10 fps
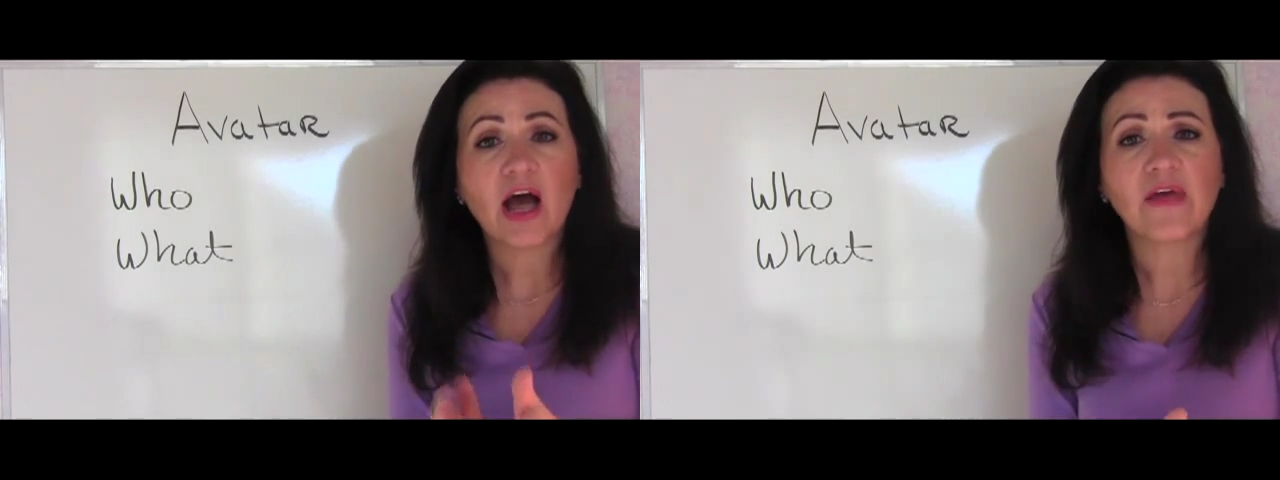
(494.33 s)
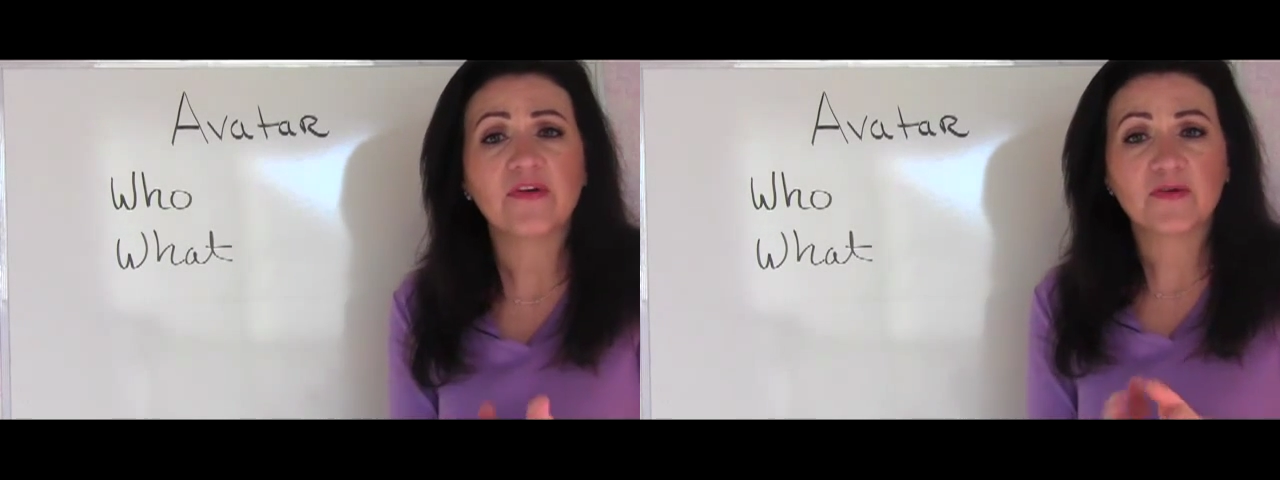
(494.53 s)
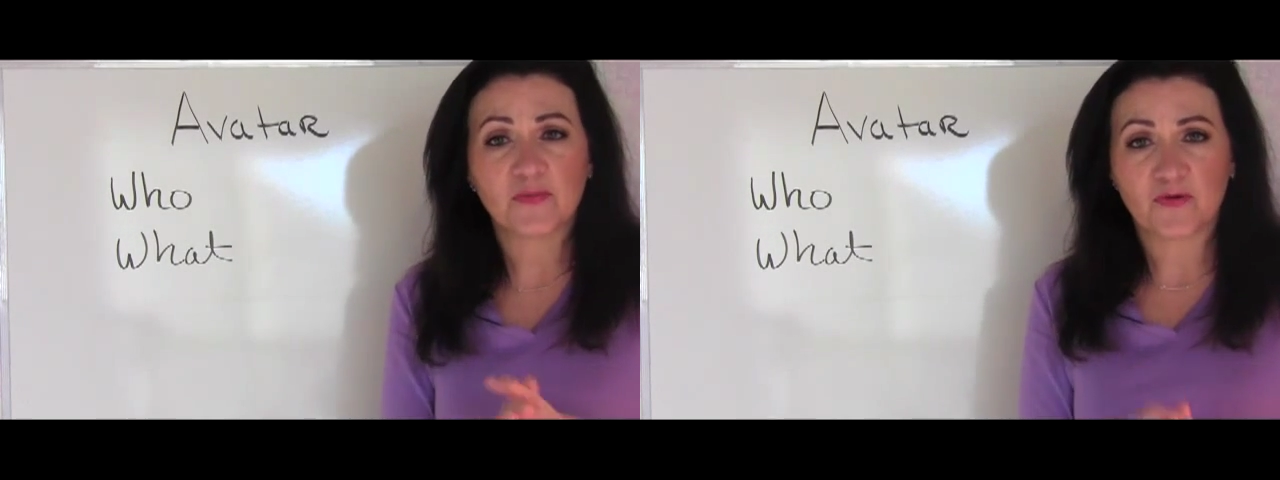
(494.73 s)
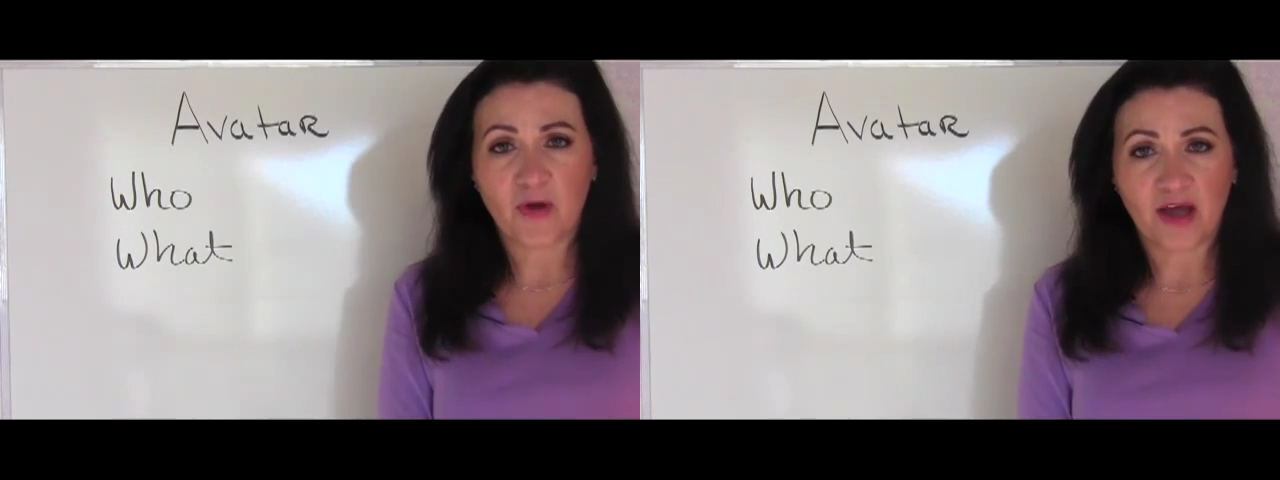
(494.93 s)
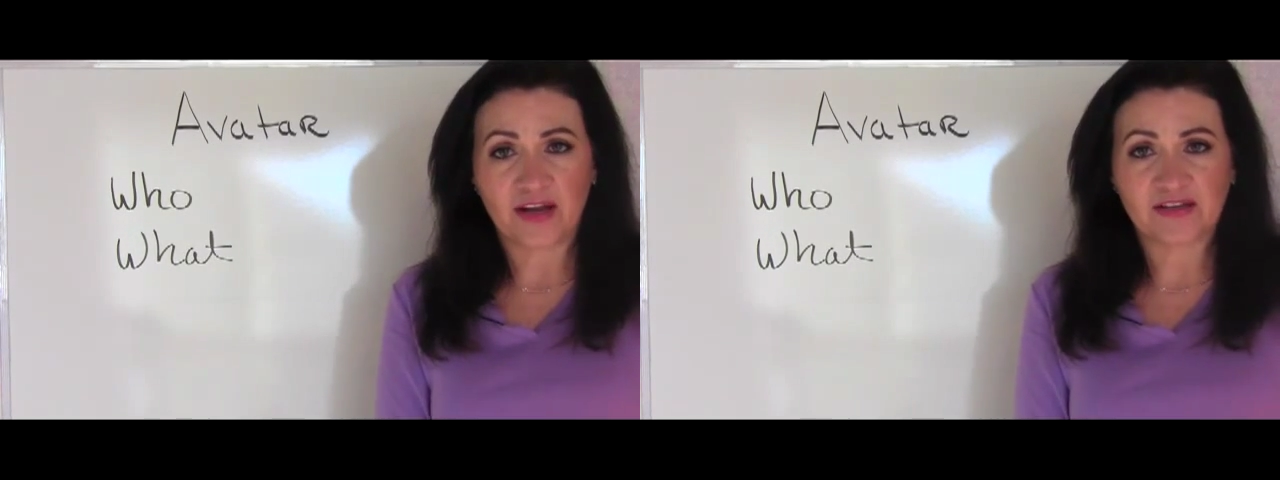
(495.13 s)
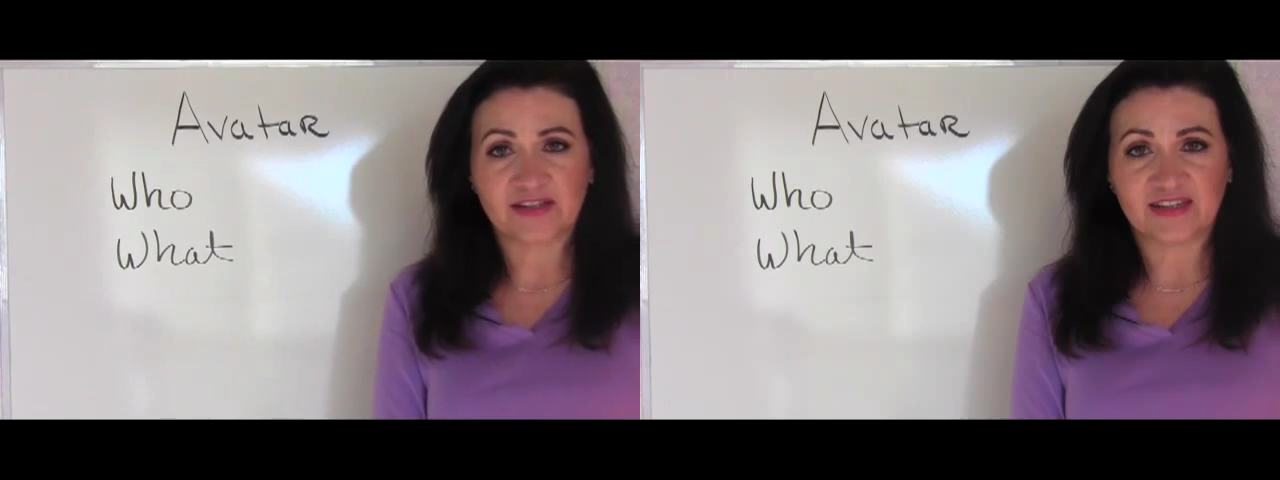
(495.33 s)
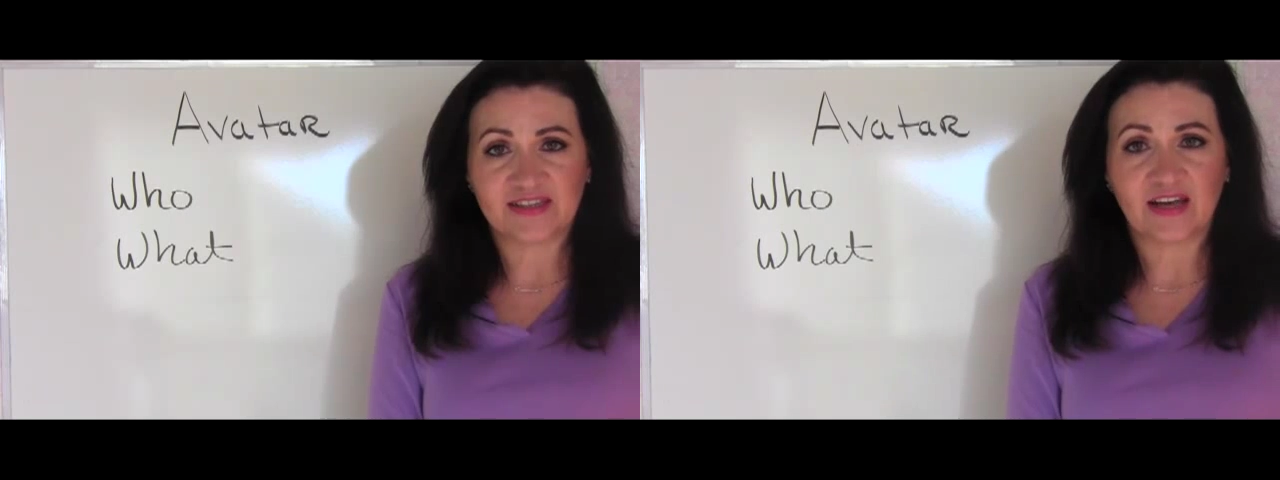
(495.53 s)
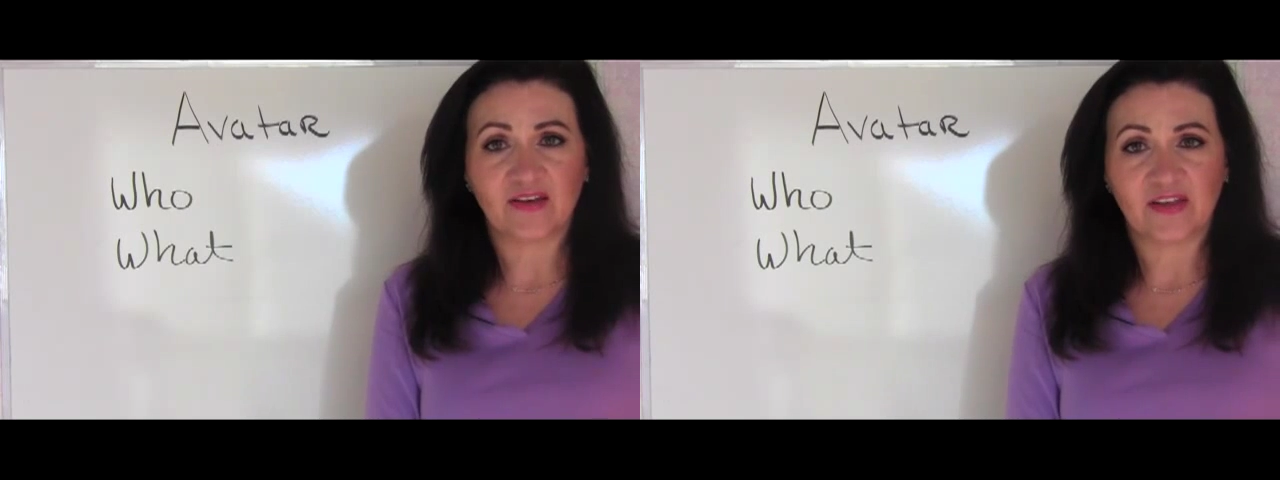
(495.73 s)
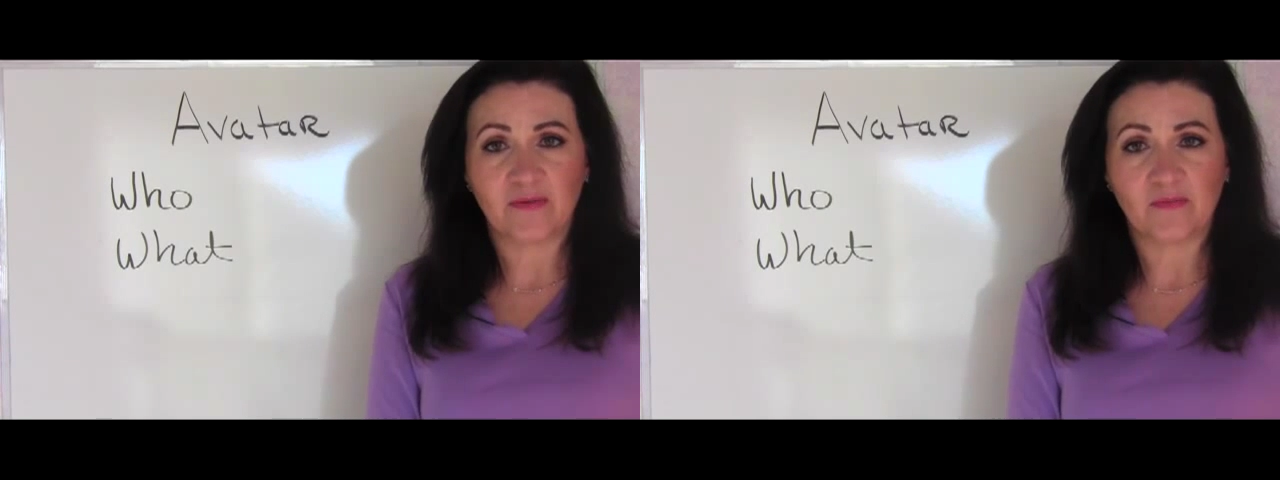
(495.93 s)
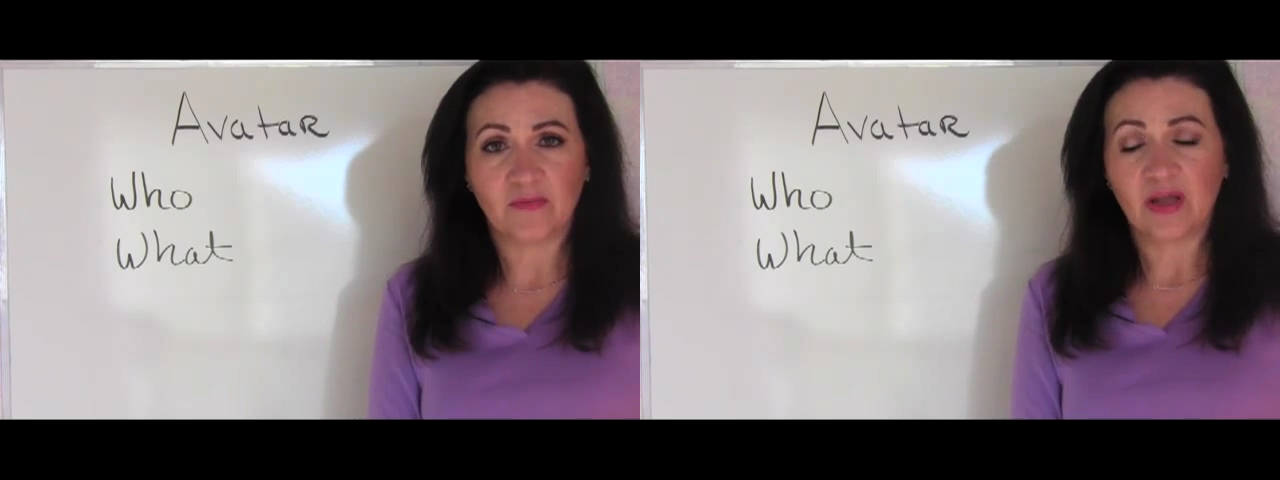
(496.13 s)
other product to sell
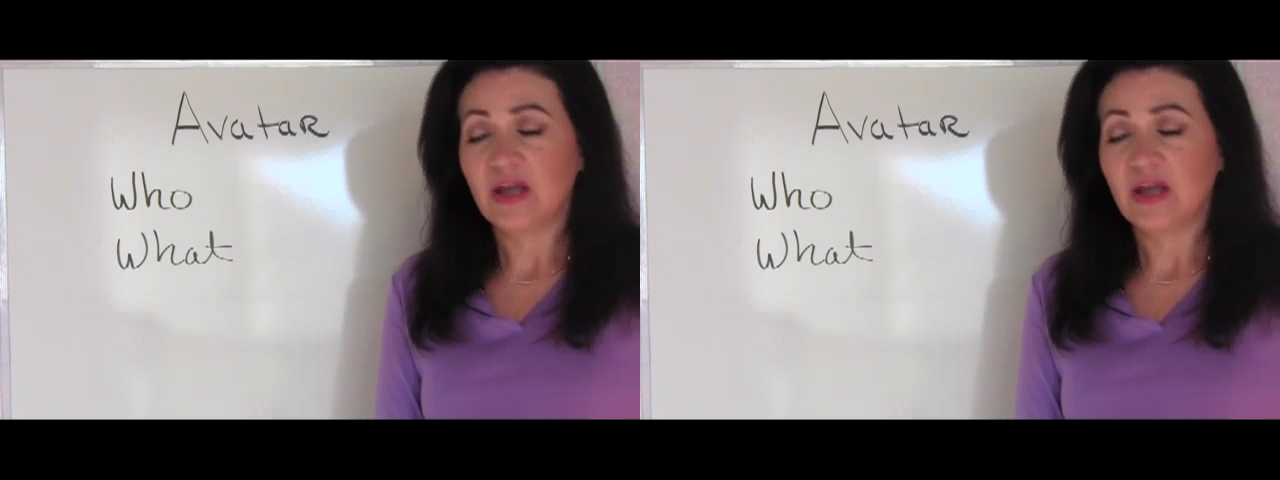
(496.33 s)
them.